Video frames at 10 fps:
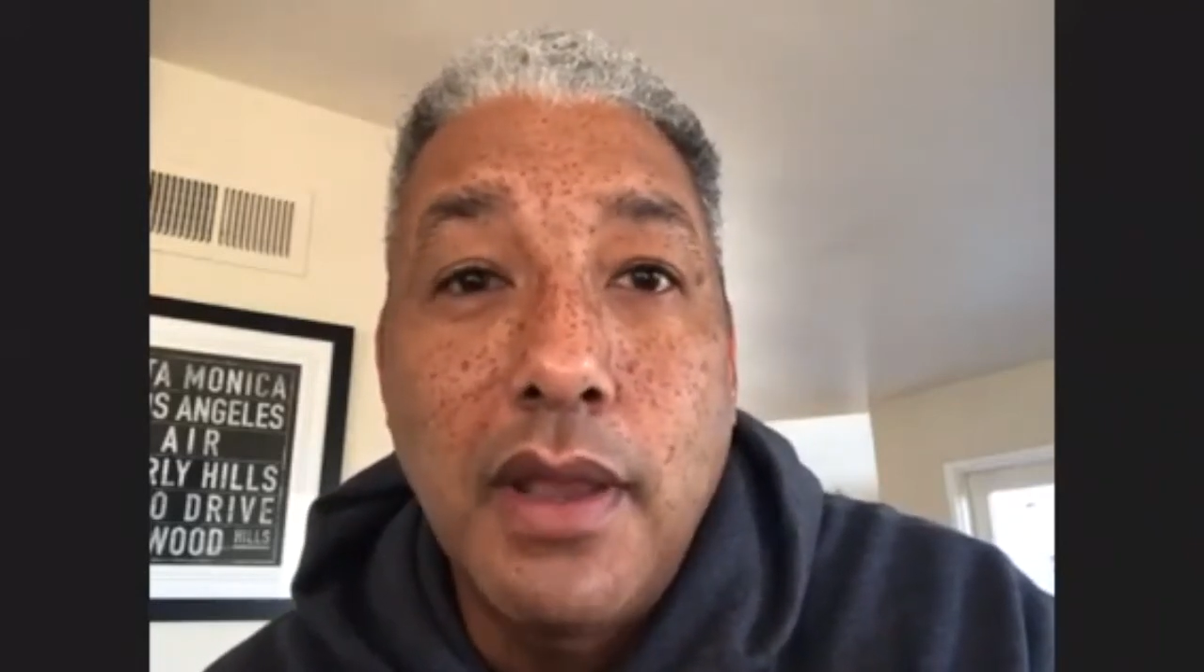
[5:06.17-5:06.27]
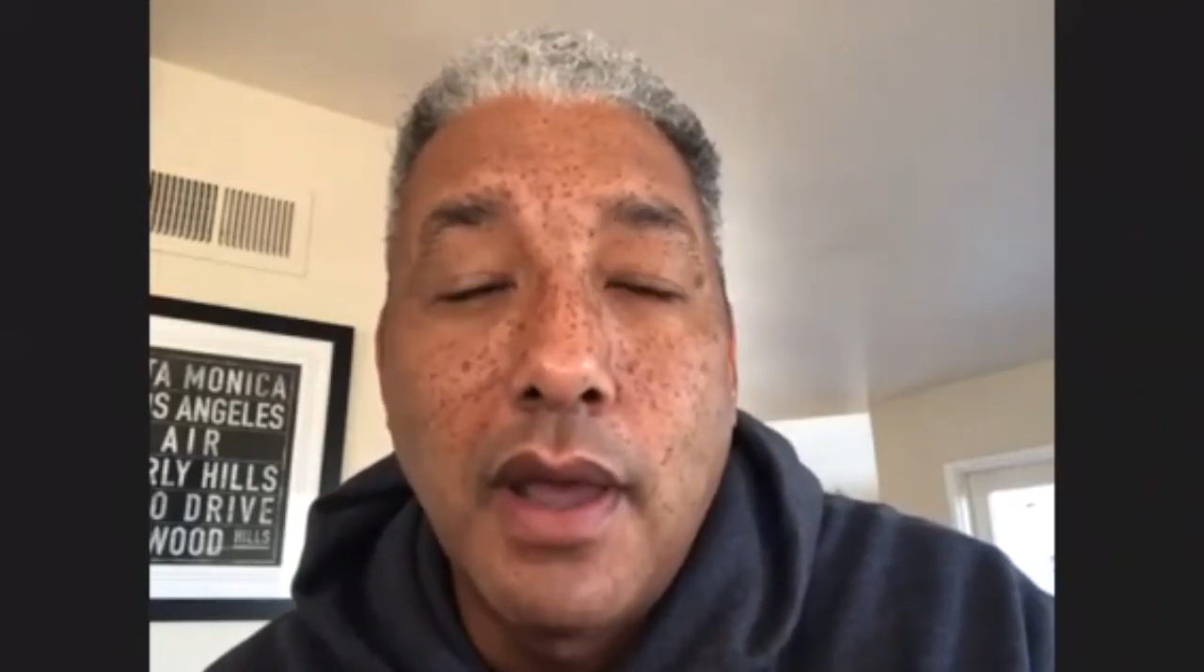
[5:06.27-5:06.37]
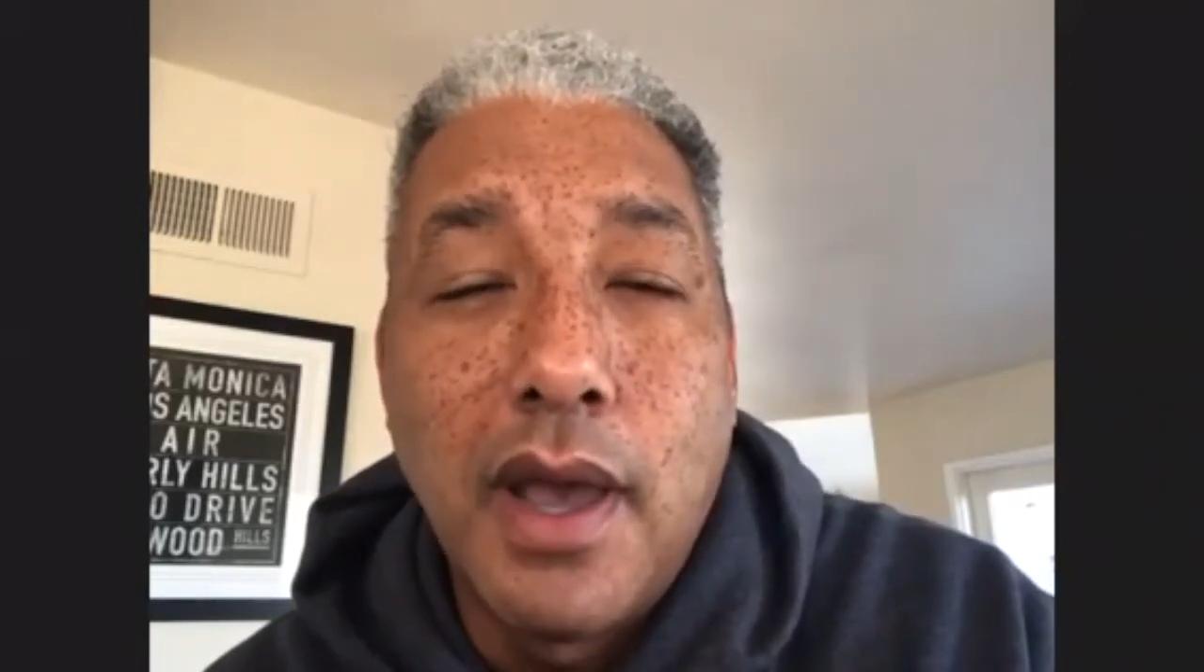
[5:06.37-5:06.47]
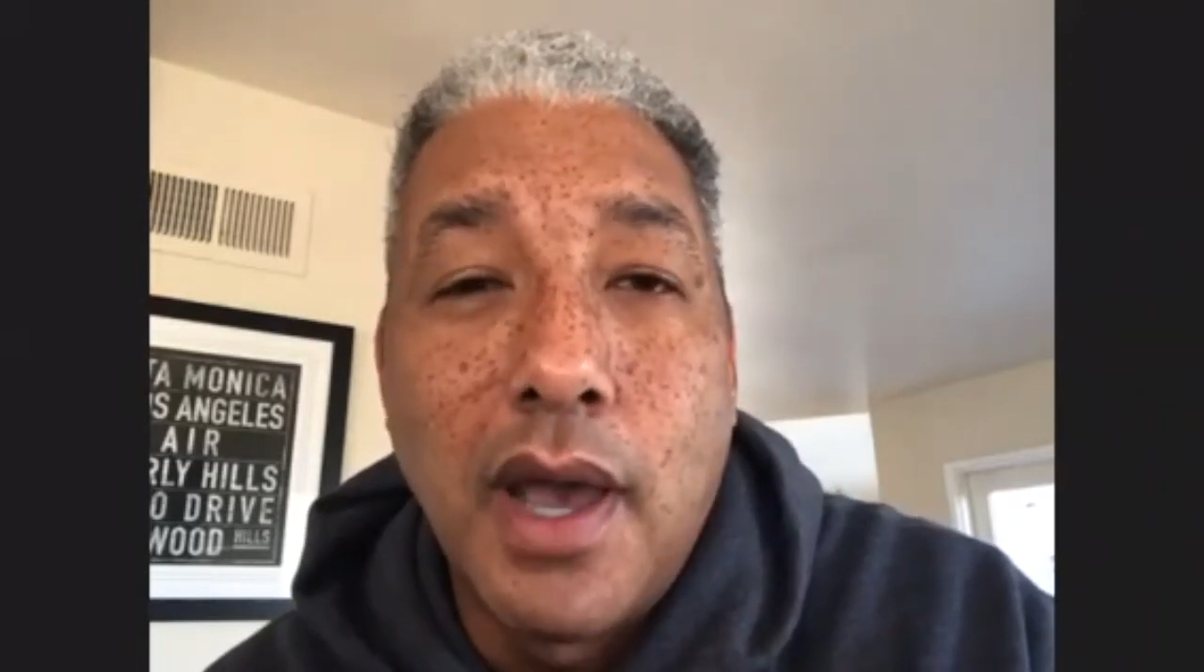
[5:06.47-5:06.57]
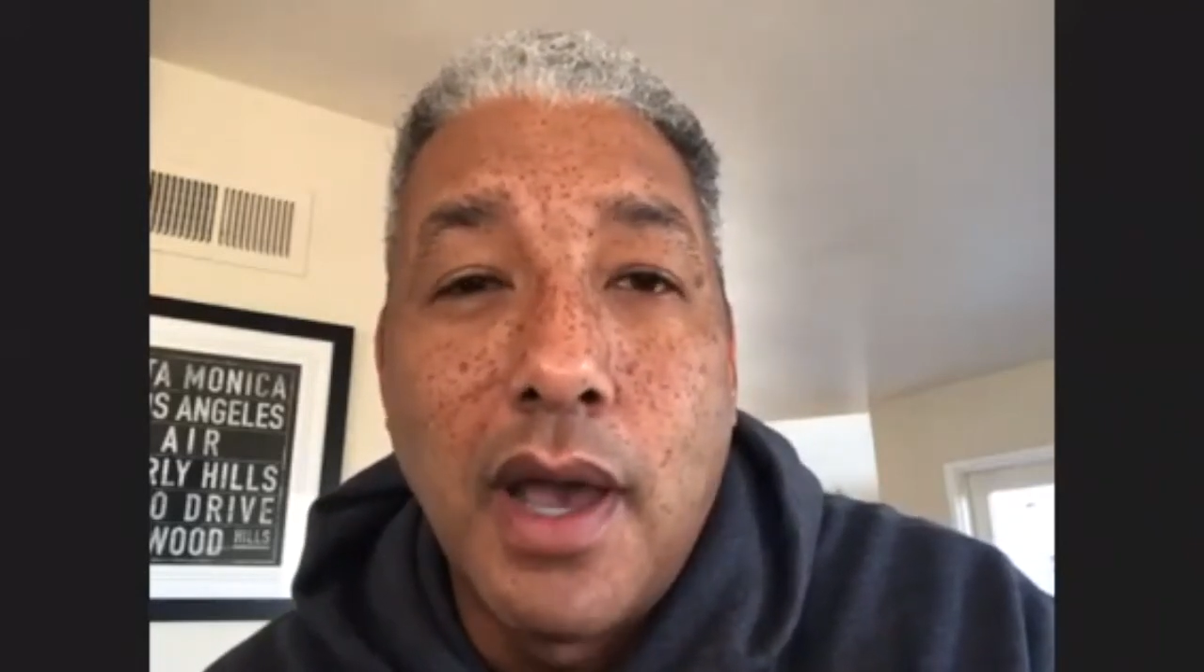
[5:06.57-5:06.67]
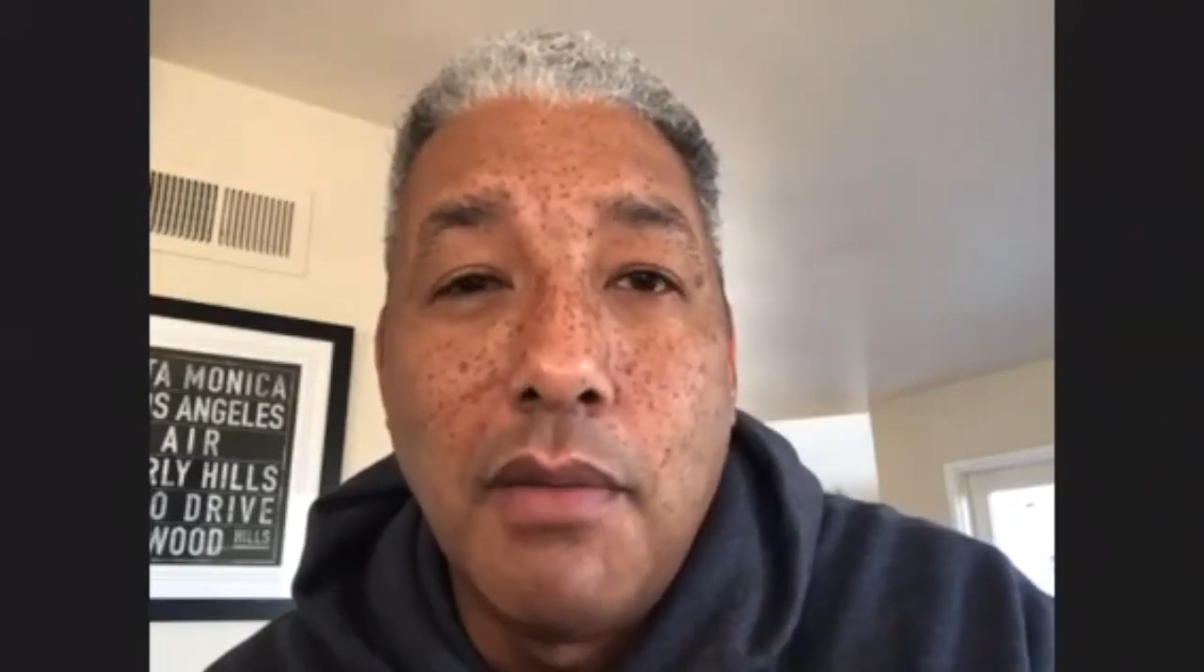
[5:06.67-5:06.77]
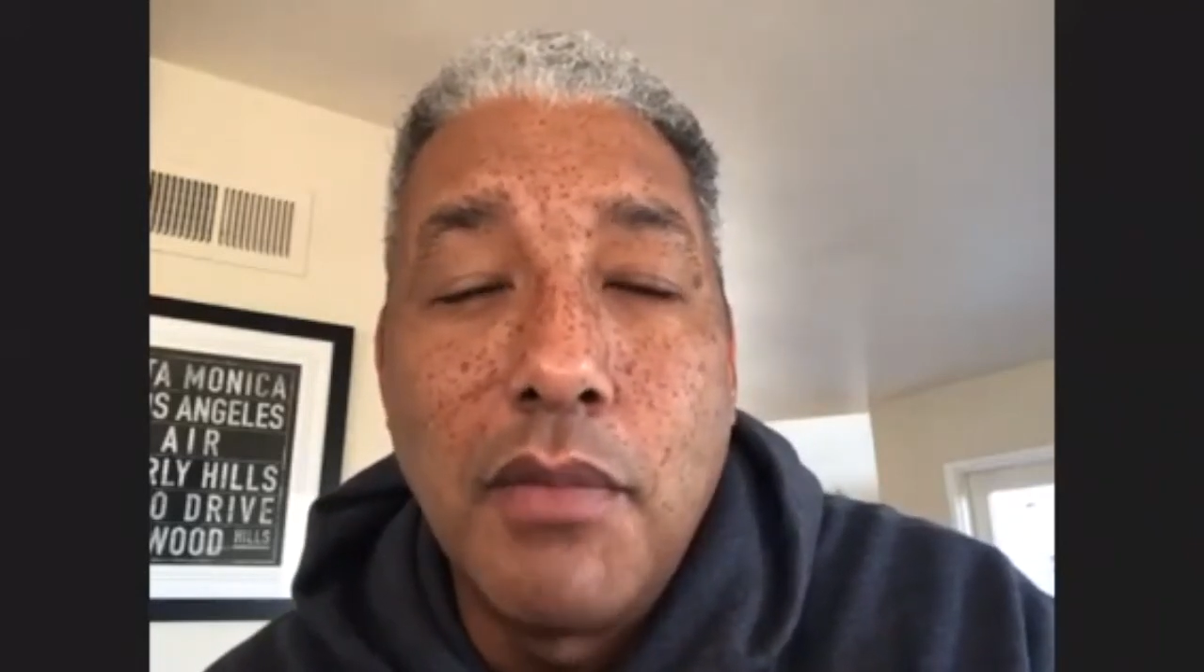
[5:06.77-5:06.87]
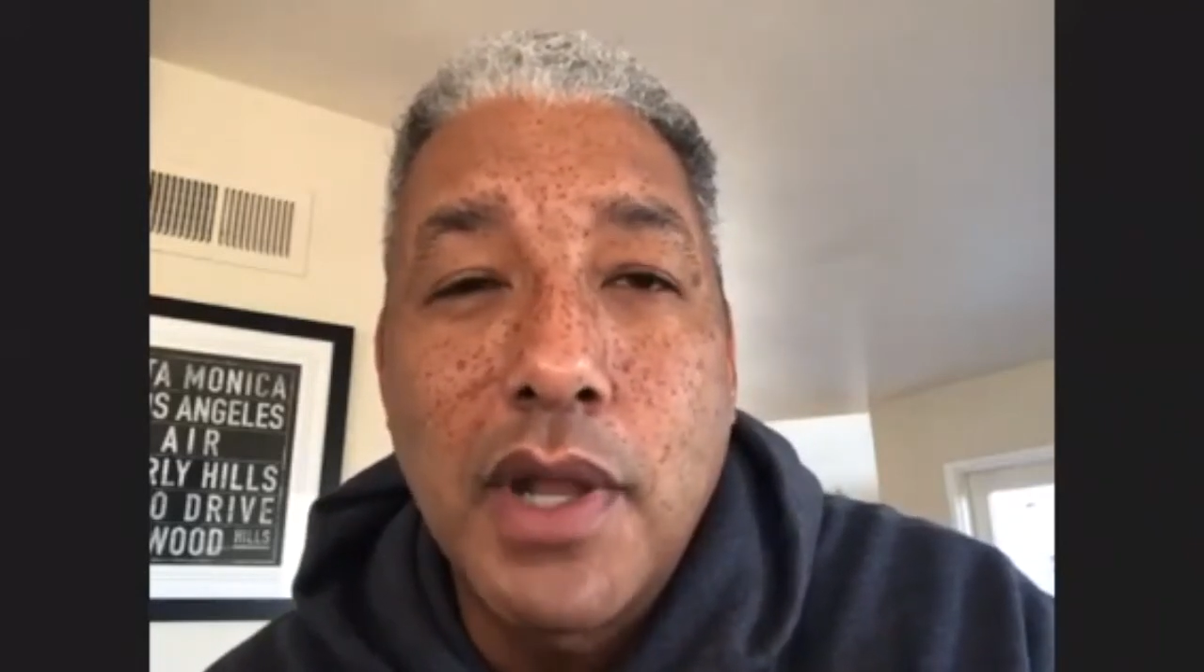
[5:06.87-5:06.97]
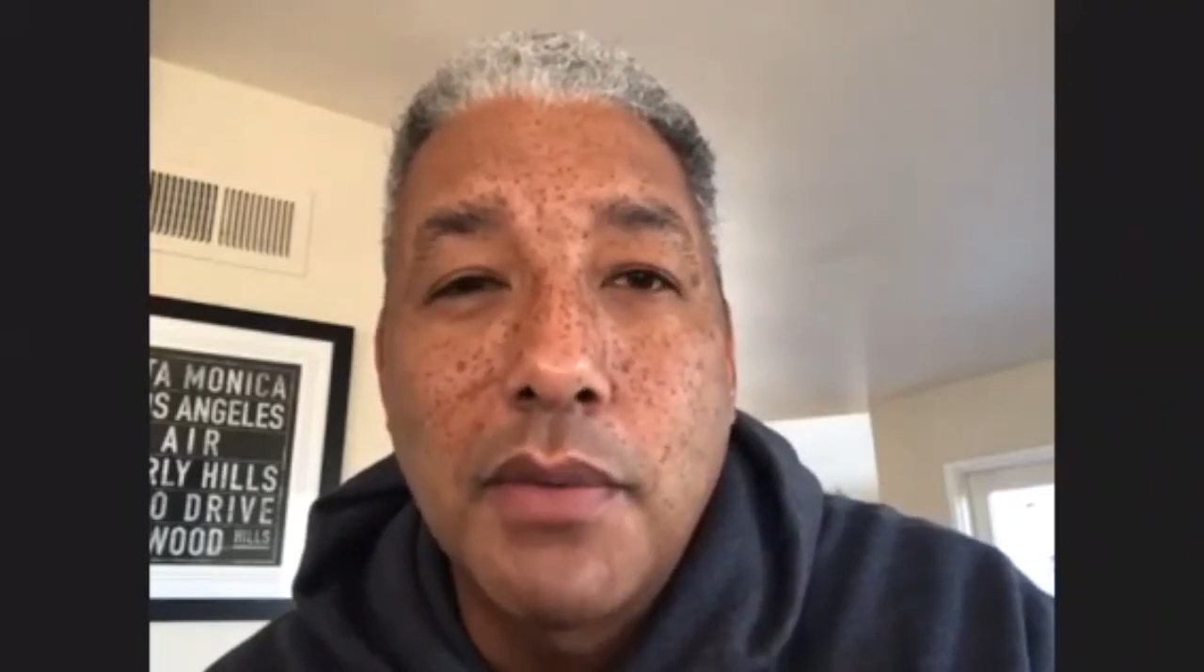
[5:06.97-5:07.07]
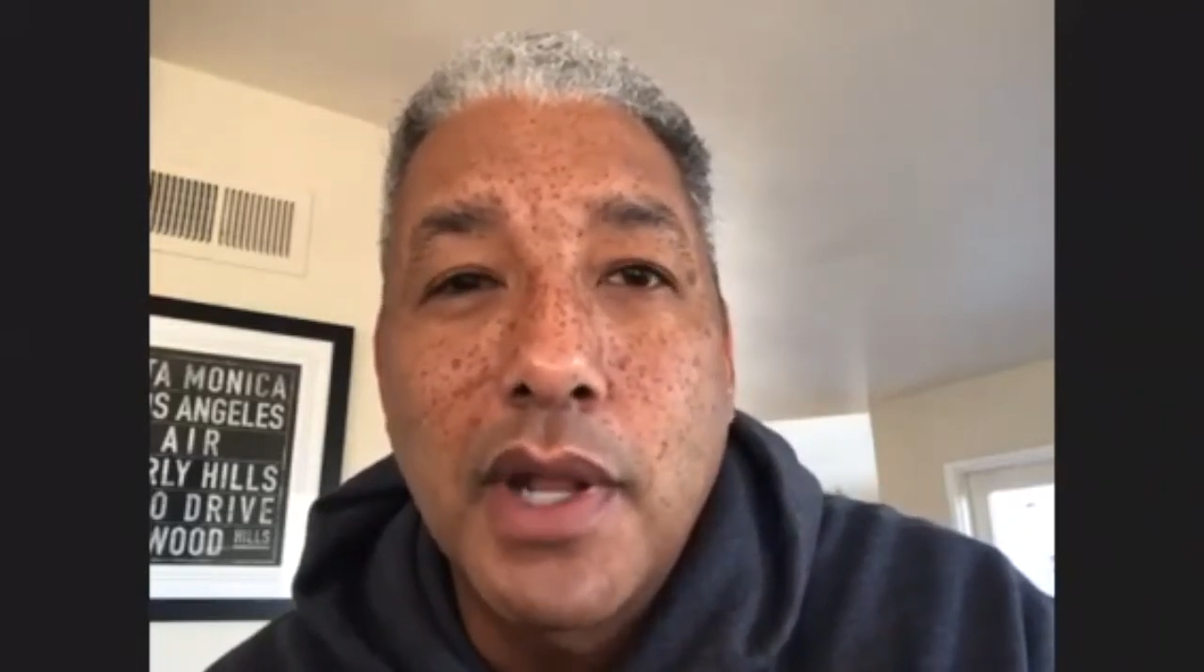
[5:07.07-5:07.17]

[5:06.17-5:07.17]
When